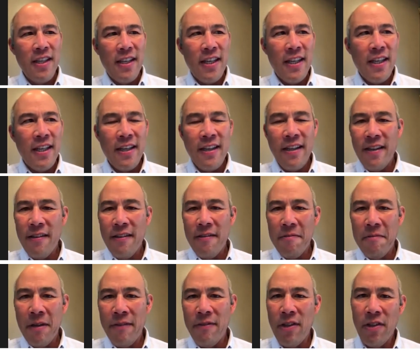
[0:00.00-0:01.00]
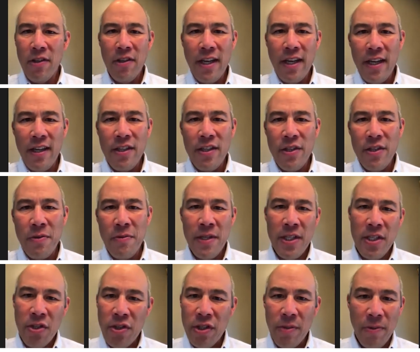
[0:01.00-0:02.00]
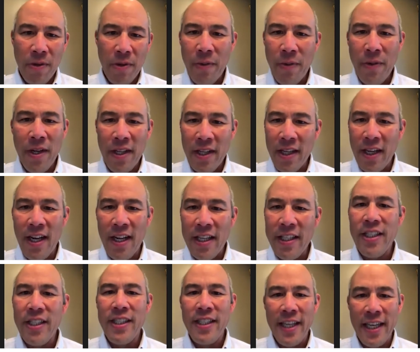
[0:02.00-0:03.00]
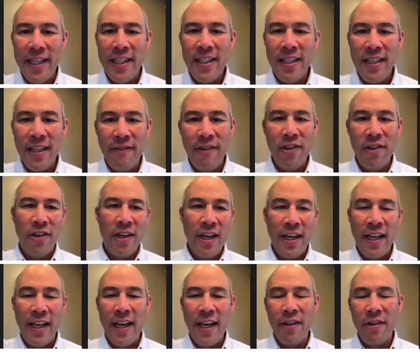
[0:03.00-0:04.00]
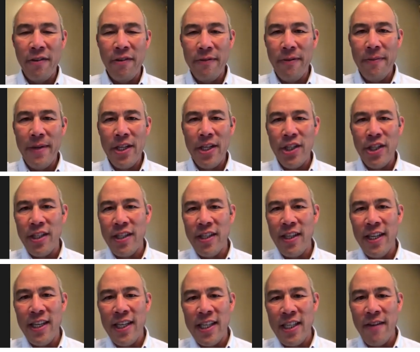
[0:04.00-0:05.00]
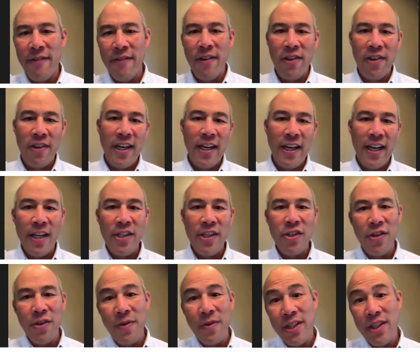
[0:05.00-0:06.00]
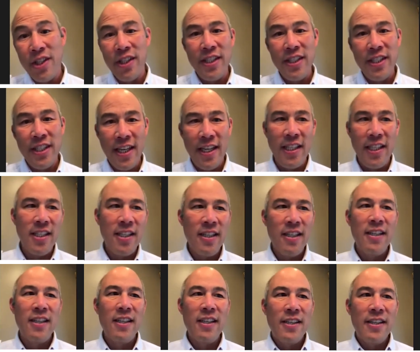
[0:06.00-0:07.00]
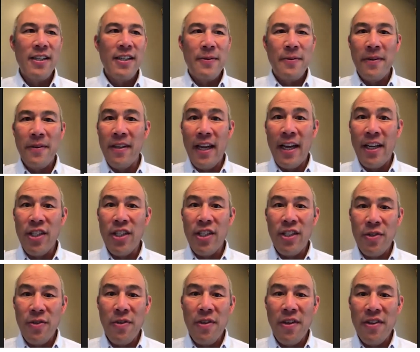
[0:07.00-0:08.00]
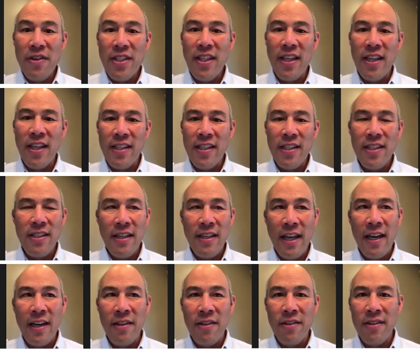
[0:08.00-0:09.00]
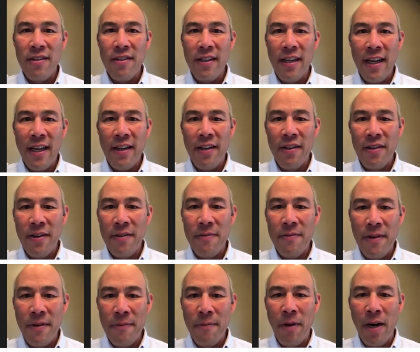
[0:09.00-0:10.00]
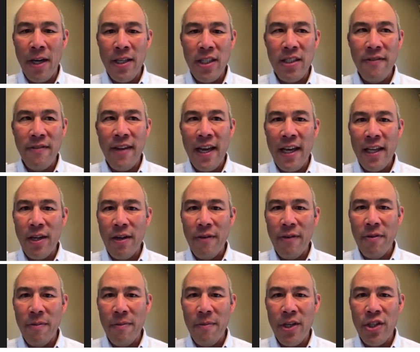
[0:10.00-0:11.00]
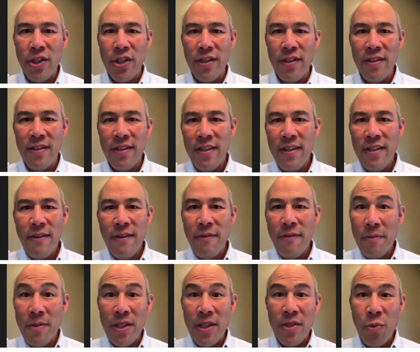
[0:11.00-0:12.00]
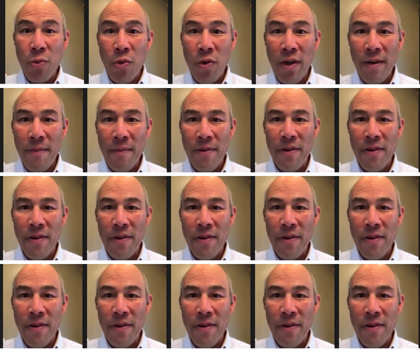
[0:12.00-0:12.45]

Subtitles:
have you learned how to do research pretty well in college? Yes. Have you learned how to gather information? Yes. Have you learned how to ask good questions? Yes. Well, actually do those things, gather a process of gathering information from just one